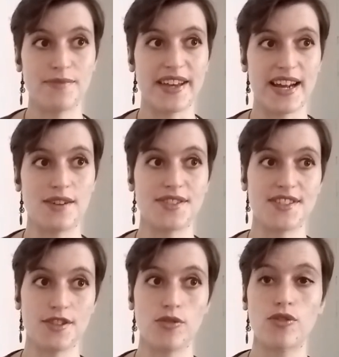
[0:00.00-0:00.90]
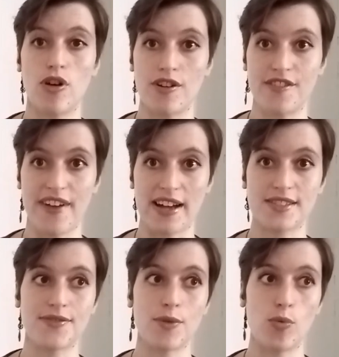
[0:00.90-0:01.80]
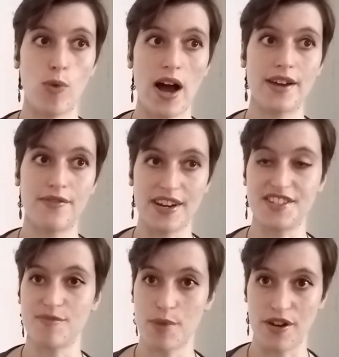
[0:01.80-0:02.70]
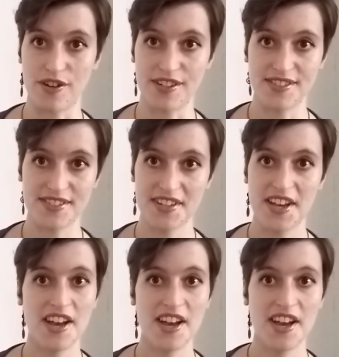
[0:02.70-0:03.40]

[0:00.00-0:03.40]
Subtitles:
that houses local artifacts from a wide range of periods,